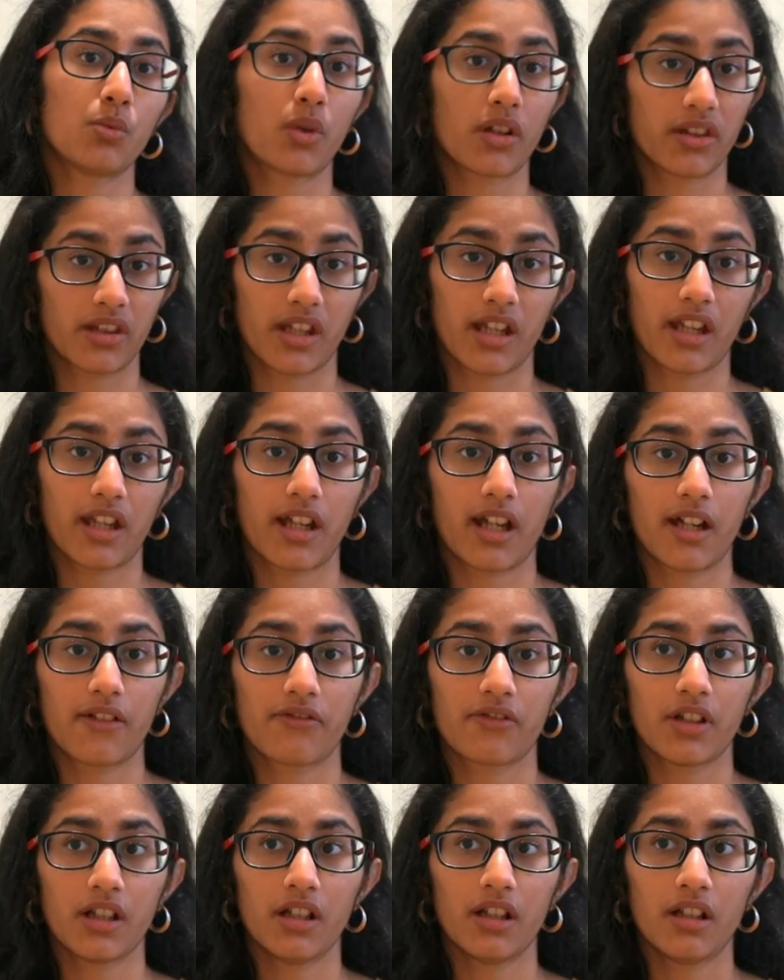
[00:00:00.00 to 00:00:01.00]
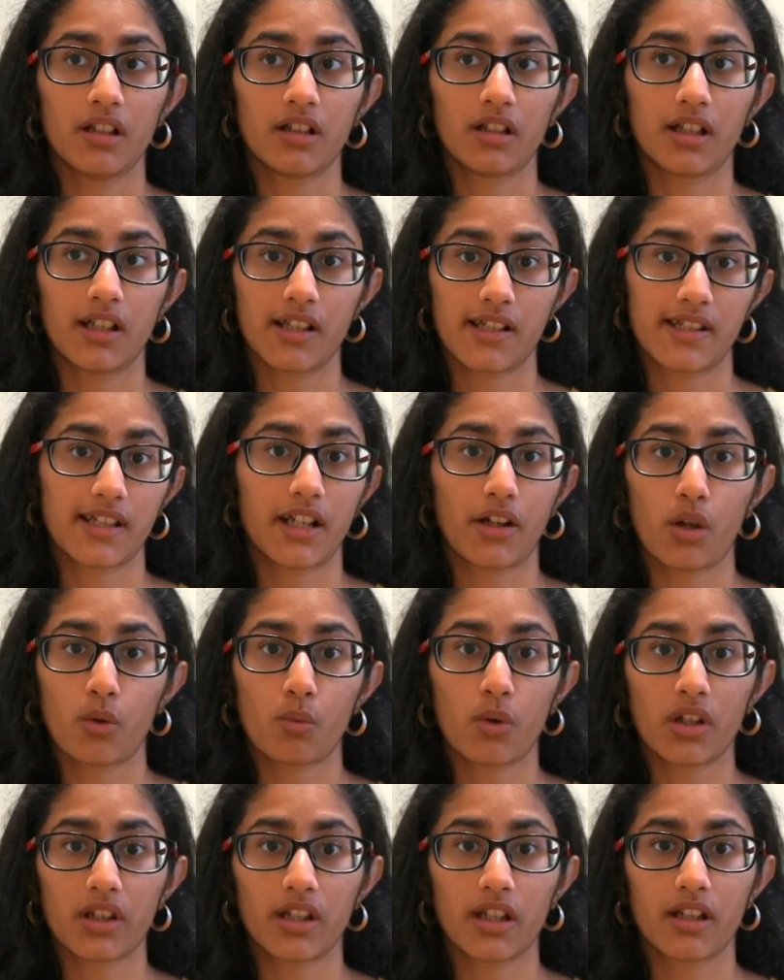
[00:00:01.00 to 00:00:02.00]
what they have uh, said or oh,
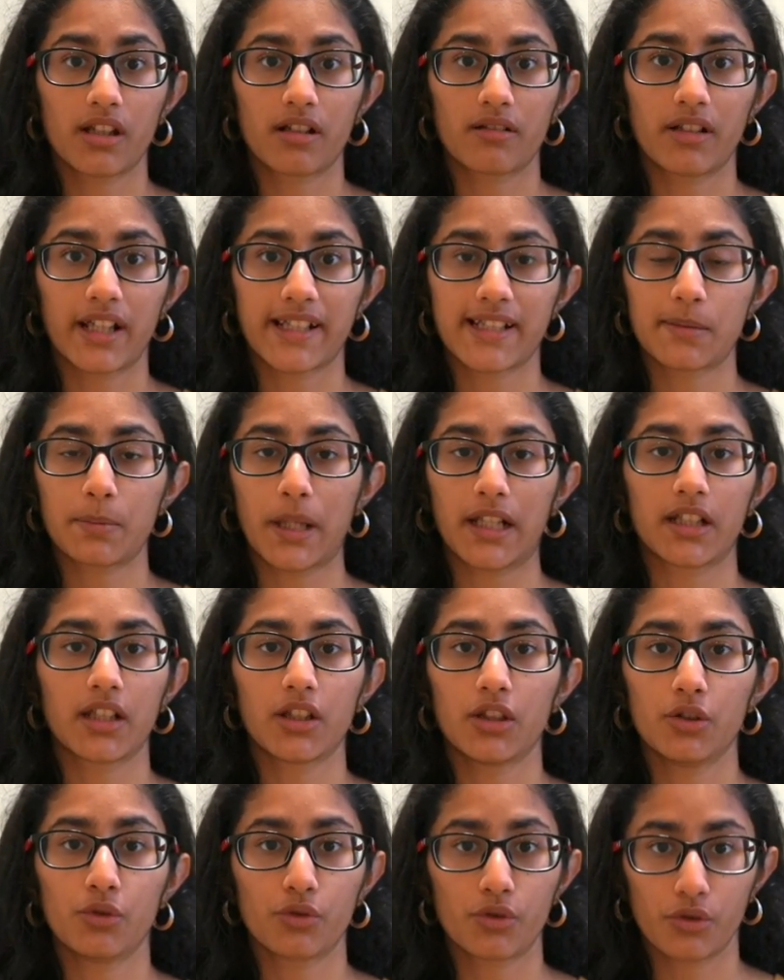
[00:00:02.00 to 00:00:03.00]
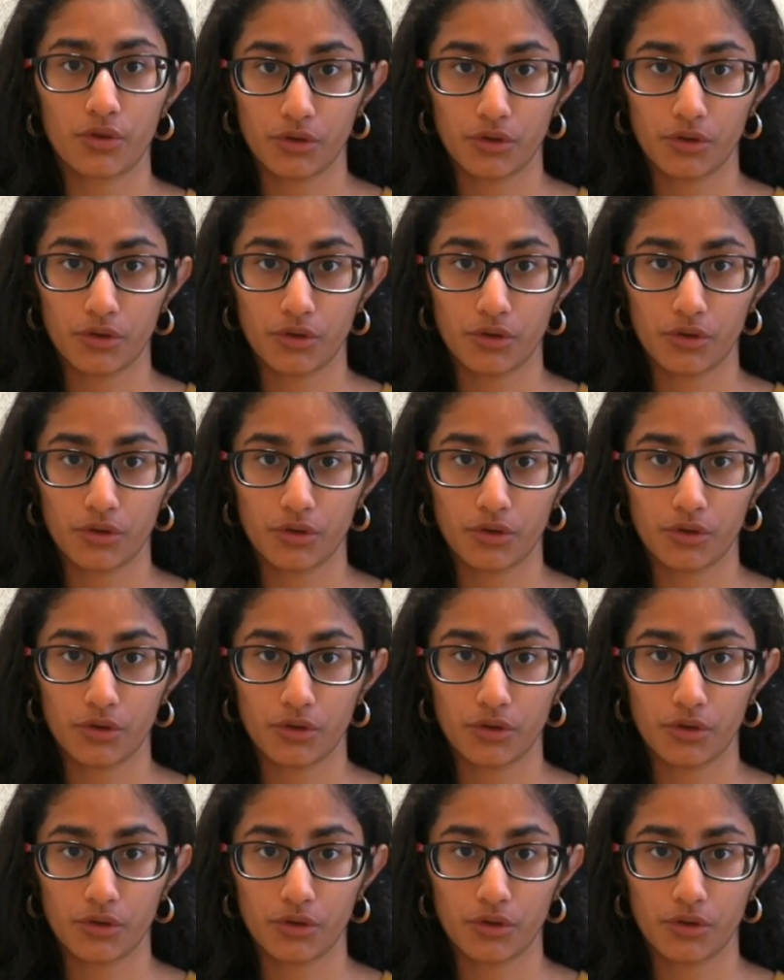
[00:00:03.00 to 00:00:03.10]
what they're expecting you to